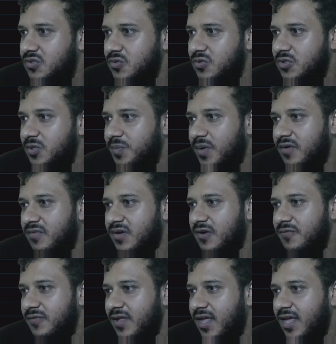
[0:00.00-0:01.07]
2 to the power
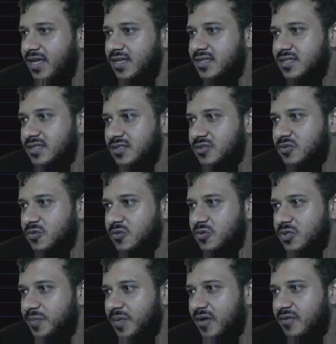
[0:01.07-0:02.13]
of 8, 2 to
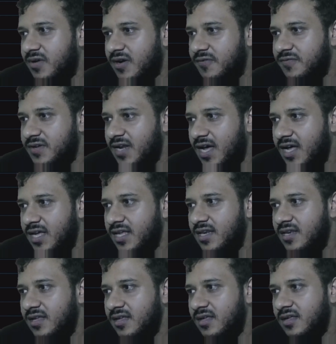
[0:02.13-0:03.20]
the power of
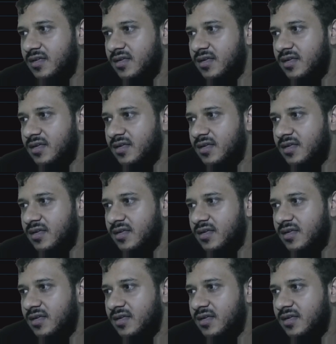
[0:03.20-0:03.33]
9,